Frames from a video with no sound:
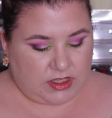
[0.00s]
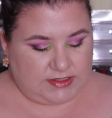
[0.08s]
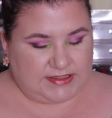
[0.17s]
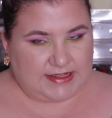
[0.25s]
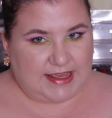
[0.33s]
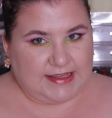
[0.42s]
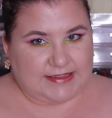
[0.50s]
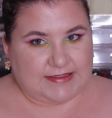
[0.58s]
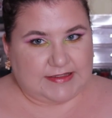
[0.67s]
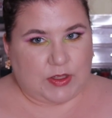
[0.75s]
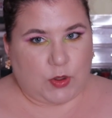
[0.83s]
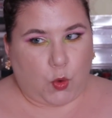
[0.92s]

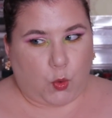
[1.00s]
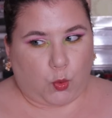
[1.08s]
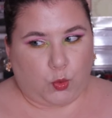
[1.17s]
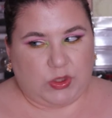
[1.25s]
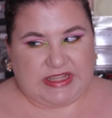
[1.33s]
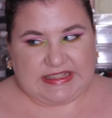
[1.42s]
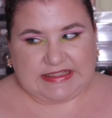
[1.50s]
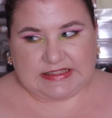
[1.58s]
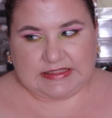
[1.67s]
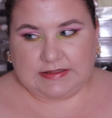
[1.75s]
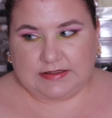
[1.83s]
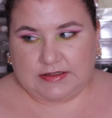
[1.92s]
days,
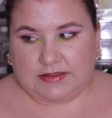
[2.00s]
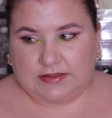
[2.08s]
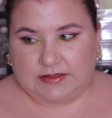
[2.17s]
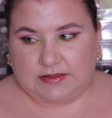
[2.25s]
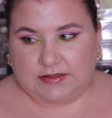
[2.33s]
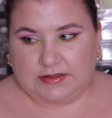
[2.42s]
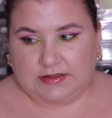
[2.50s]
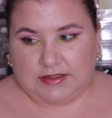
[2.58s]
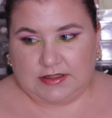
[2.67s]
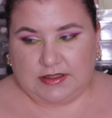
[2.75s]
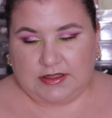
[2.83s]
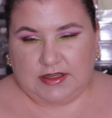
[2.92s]
weeks.
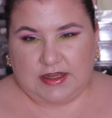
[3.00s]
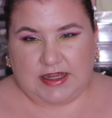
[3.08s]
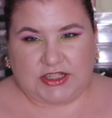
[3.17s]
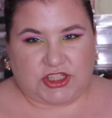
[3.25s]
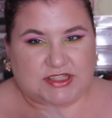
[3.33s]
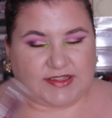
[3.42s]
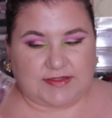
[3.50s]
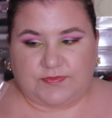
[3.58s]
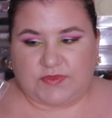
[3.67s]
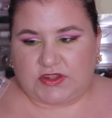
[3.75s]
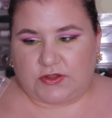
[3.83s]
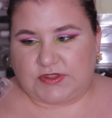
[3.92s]
It
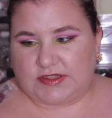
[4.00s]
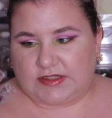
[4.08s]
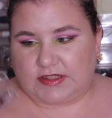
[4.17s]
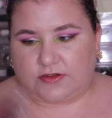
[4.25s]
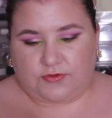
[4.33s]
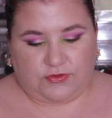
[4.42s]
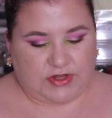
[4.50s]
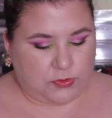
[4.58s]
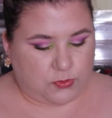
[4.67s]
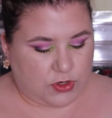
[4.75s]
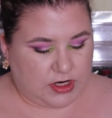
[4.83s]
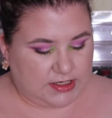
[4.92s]
just, those didn't
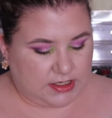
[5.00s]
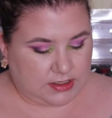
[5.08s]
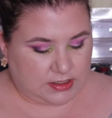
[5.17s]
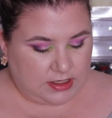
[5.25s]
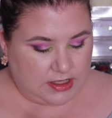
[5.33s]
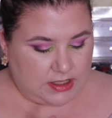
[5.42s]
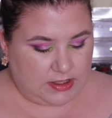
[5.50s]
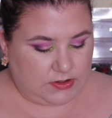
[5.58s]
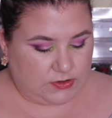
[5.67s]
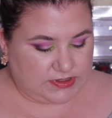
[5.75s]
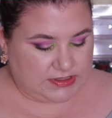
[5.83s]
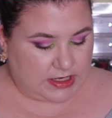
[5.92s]
fit right in. Those